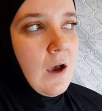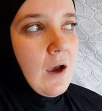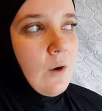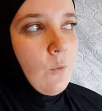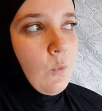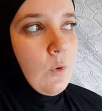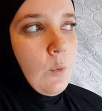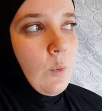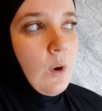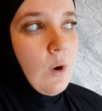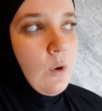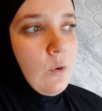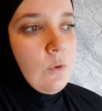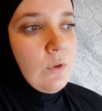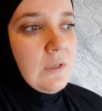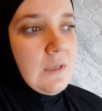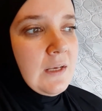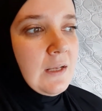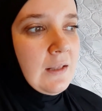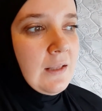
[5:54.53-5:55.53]
We were
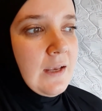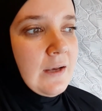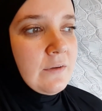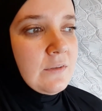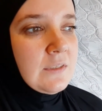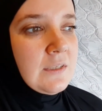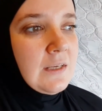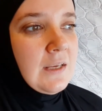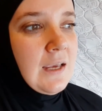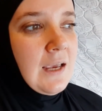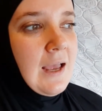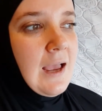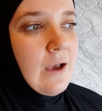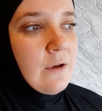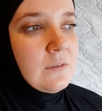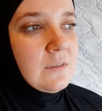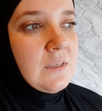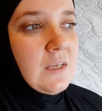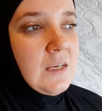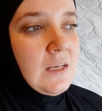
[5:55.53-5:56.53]
only allowed to get
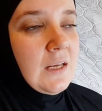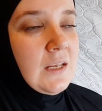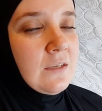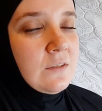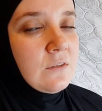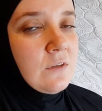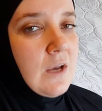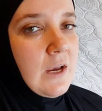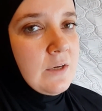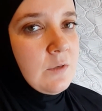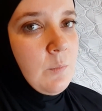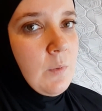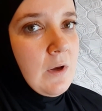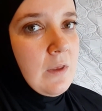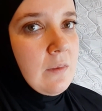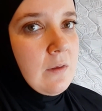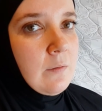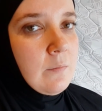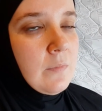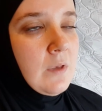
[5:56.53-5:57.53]
our CD signed by
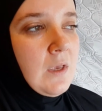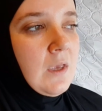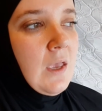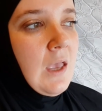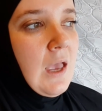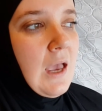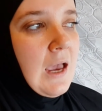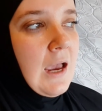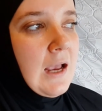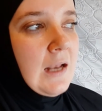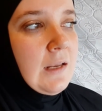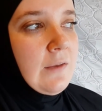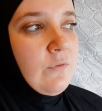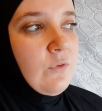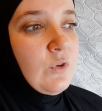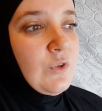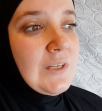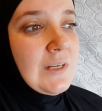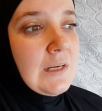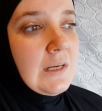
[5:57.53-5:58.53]
them. And if
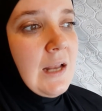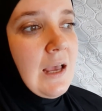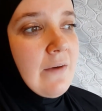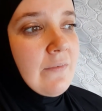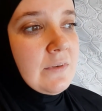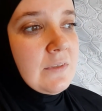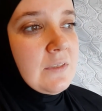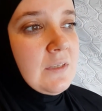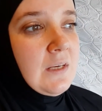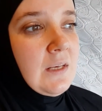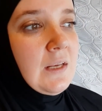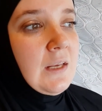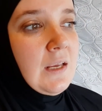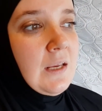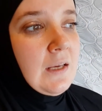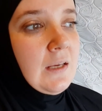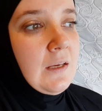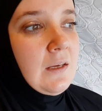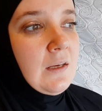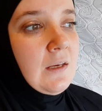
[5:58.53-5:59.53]
you didn't have a
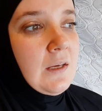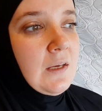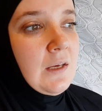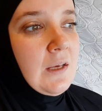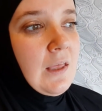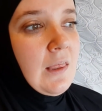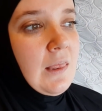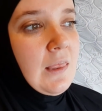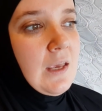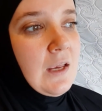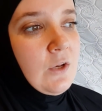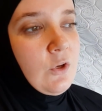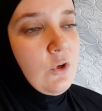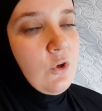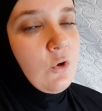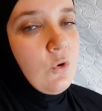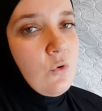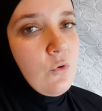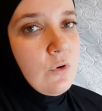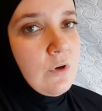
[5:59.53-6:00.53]
CD, then
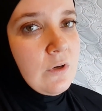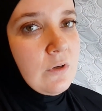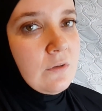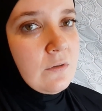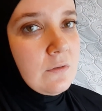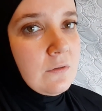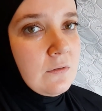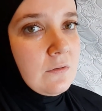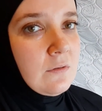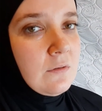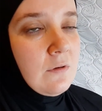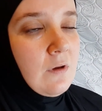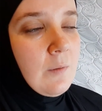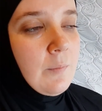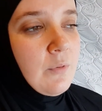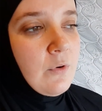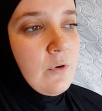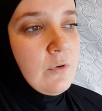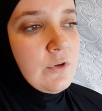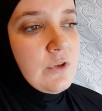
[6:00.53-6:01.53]
you couldn't
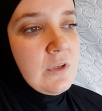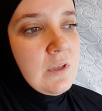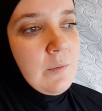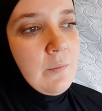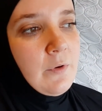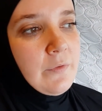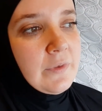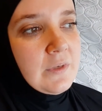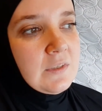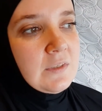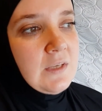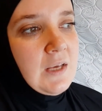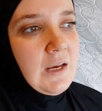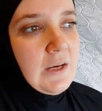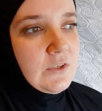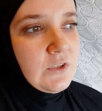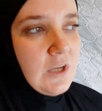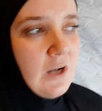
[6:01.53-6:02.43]
approach them on the stage.